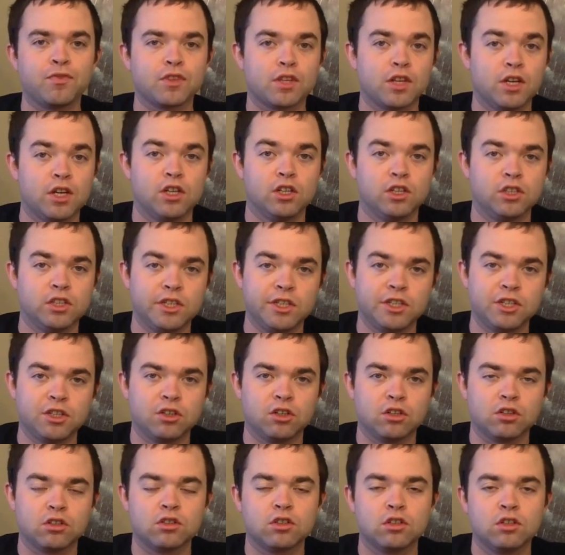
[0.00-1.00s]

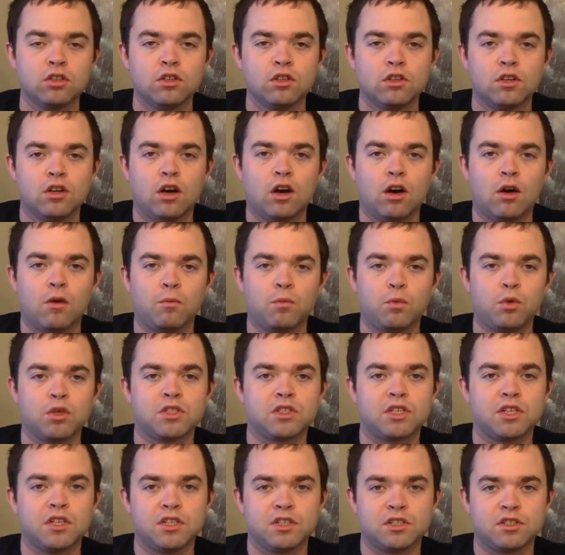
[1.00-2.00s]
illegal
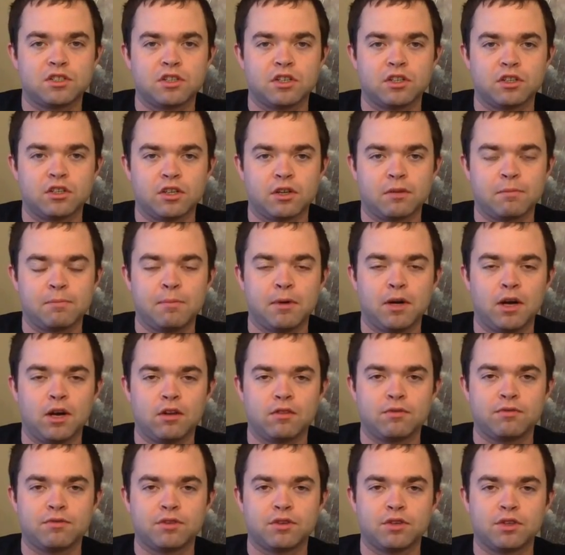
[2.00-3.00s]
whiskey distilling,
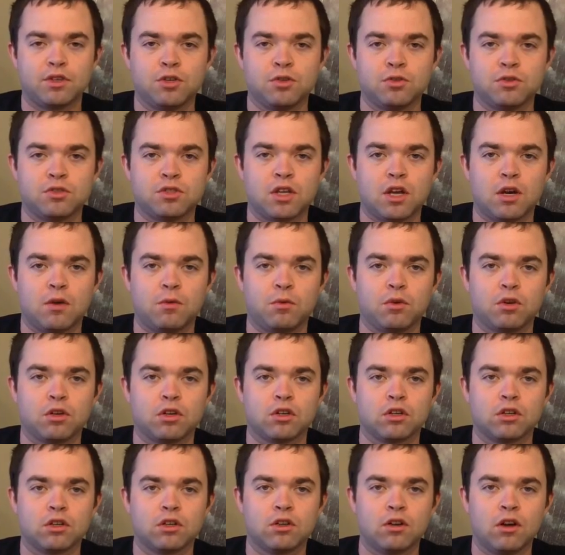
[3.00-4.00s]
but for those that
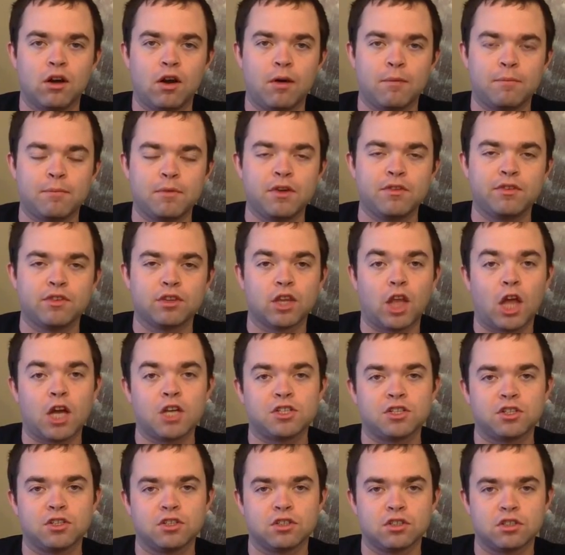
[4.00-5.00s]
were even
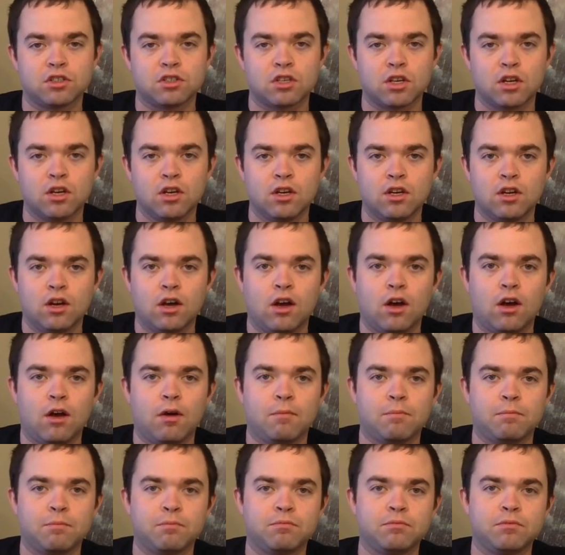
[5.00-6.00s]
licensed,
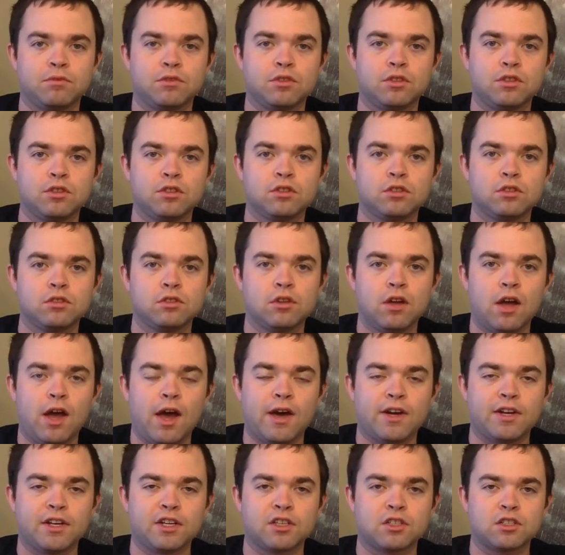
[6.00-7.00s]

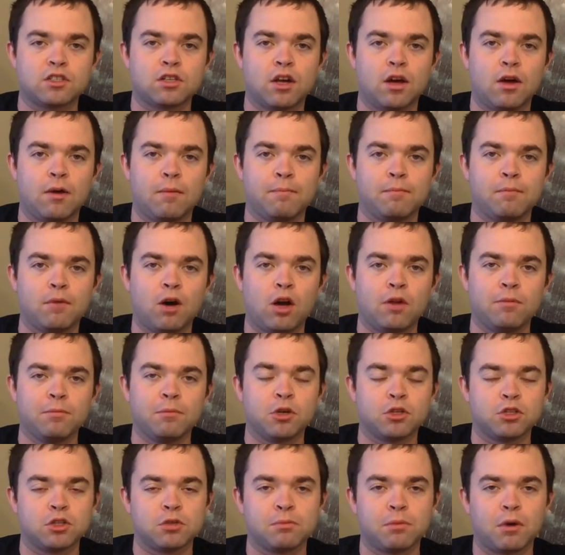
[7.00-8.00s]
adding some
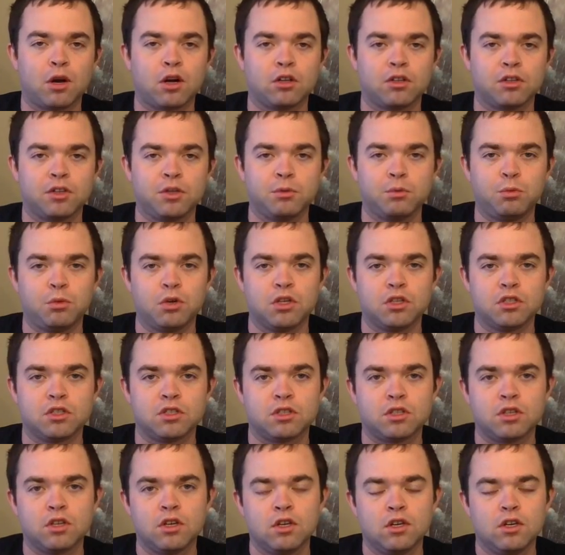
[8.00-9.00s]
unmalted barley
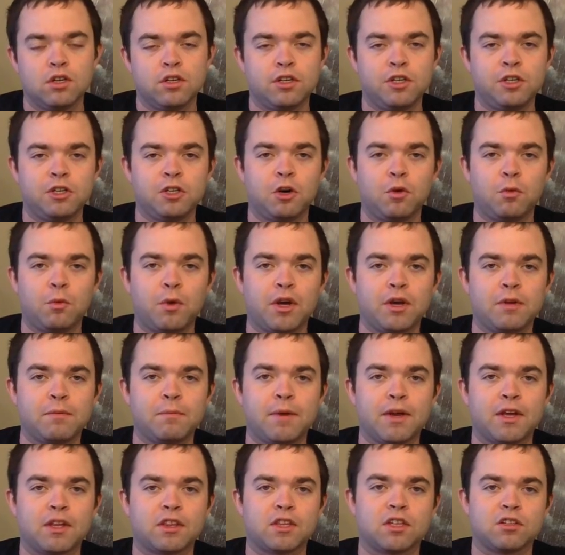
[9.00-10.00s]
was a way to
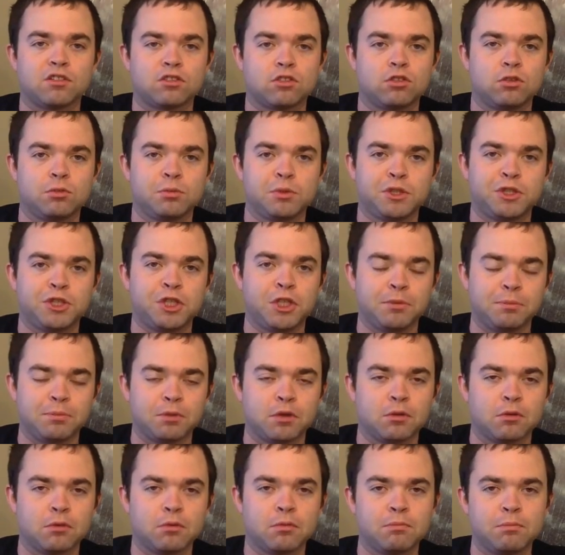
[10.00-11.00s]
make things a little bit
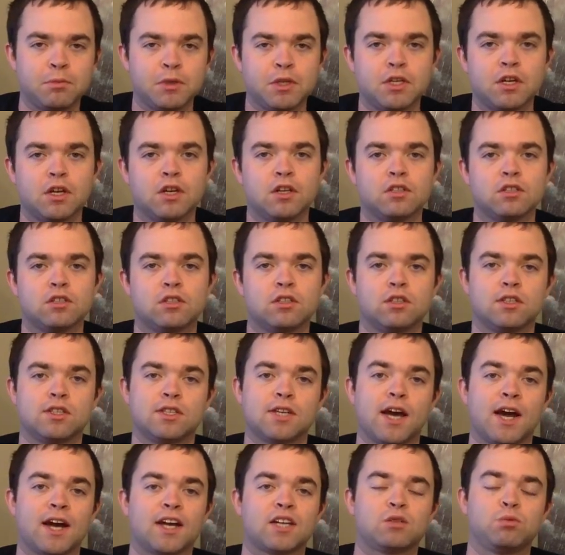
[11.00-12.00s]
cheaper because the
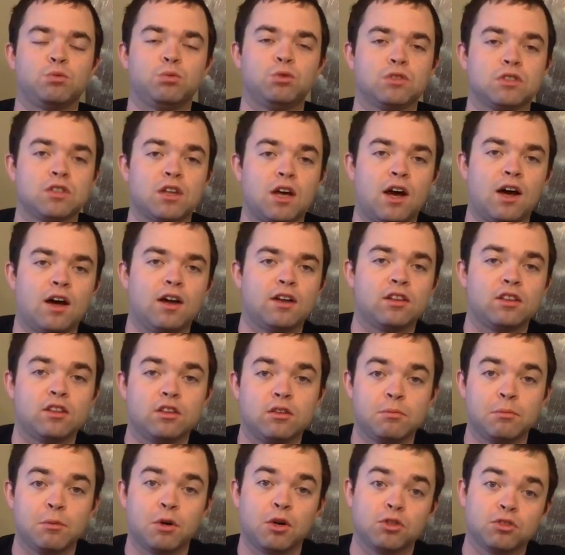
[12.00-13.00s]
tax was on
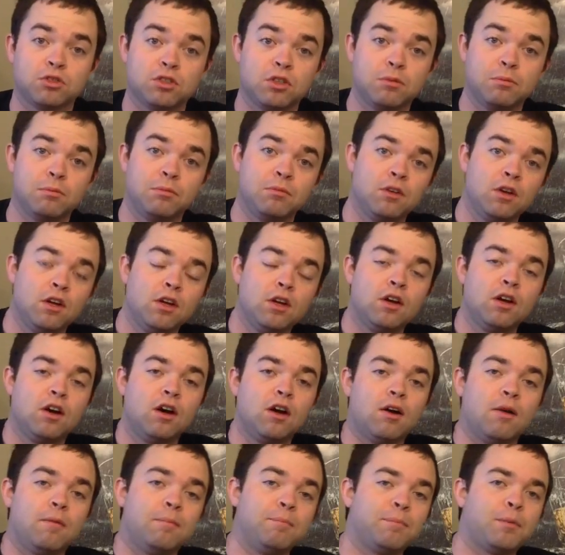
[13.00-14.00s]
the malted
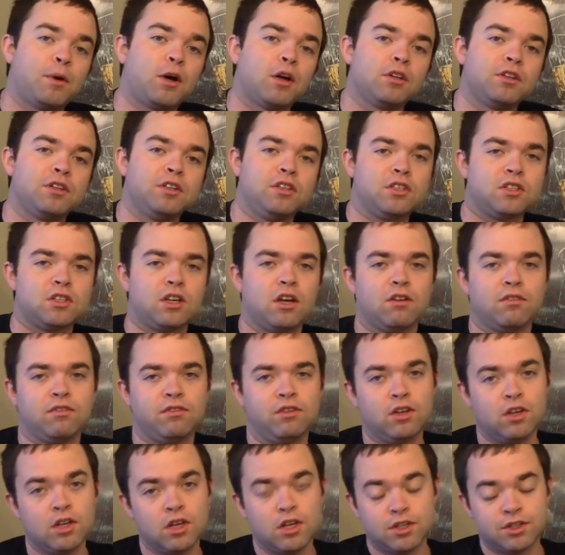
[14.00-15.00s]
barley itself.
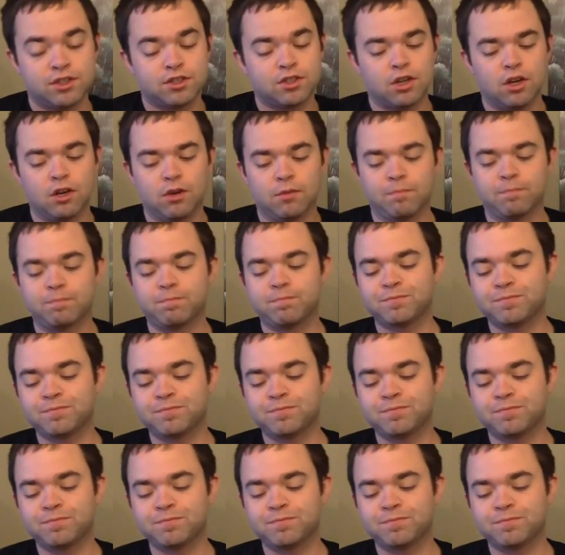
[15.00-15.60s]
So,